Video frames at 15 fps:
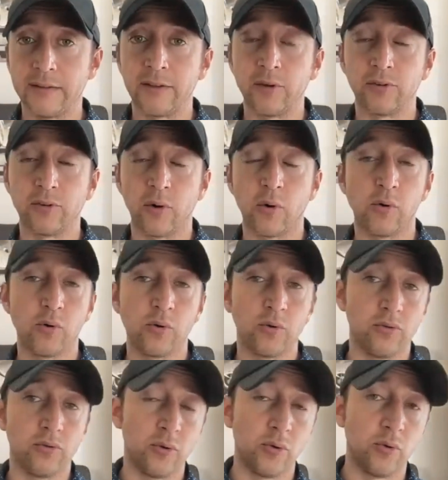that there's a
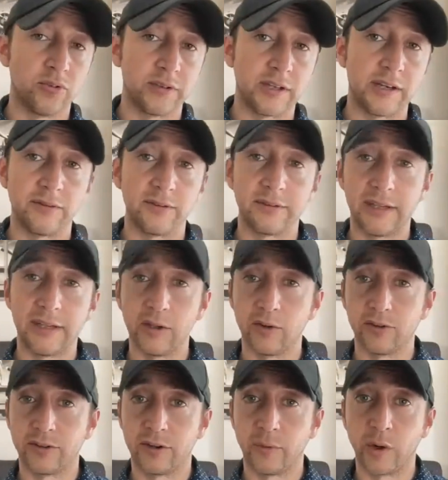whole new set of
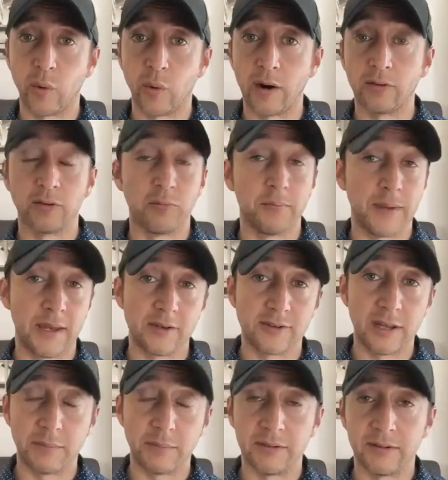skills that are required to manage
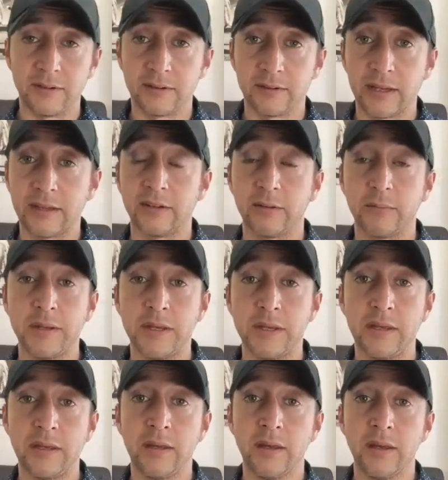that business and to
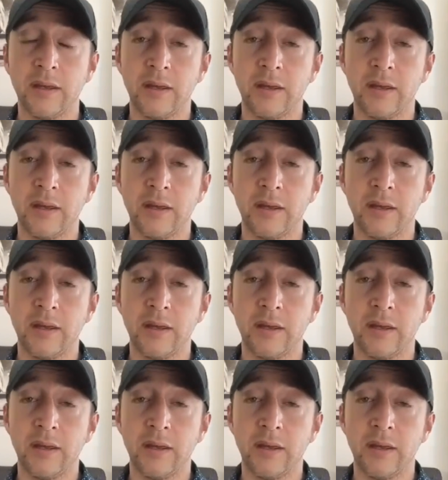be